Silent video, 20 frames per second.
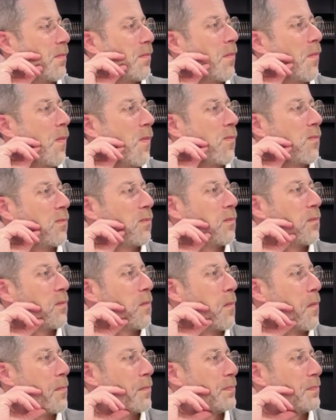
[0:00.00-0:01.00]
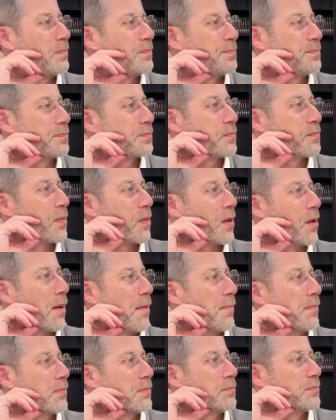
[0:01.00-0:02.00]
not like in the base of English they didn't know what to
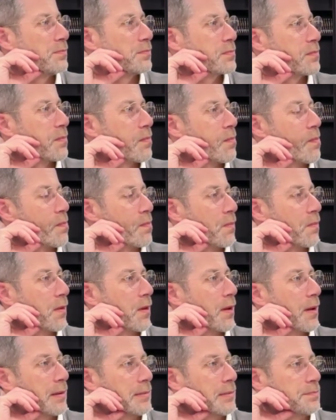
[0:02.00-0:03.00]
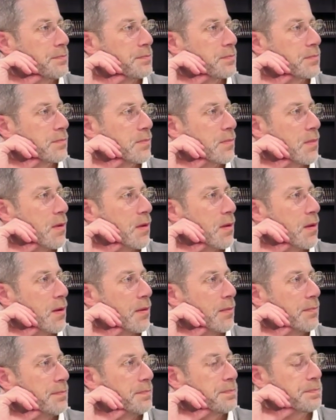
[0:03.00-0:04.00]
do. They had forgotten it.
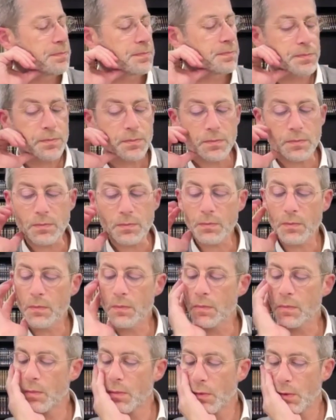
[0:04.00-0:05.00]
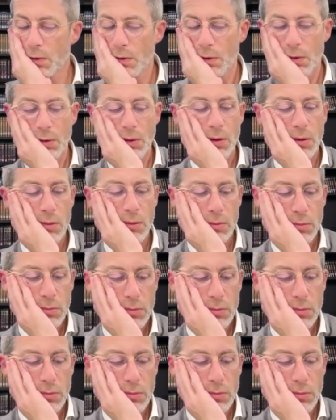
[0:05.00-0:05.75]
That's the terrifying thing.